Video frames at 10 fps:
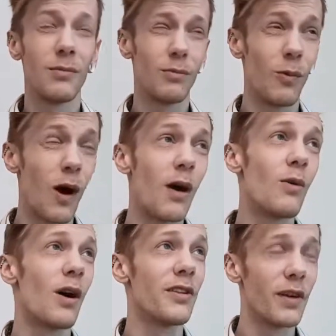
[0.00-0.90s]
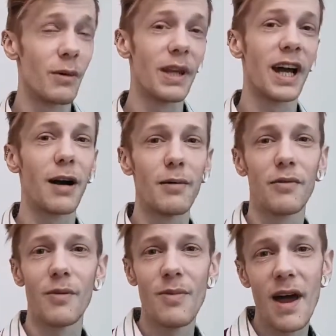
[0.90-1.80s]
Well, I think where they're coming
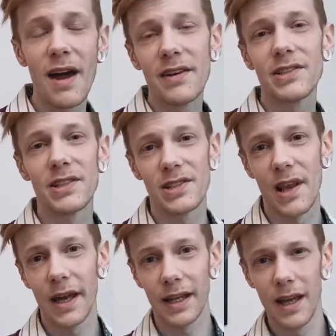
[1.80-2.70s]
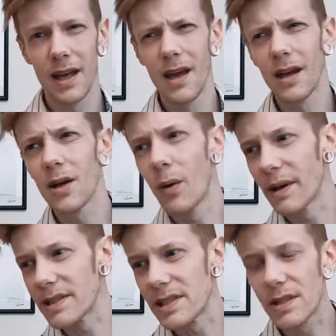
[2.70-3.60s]
from there is it's like
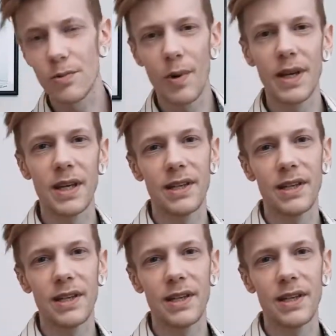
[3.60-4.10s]
quite sweet.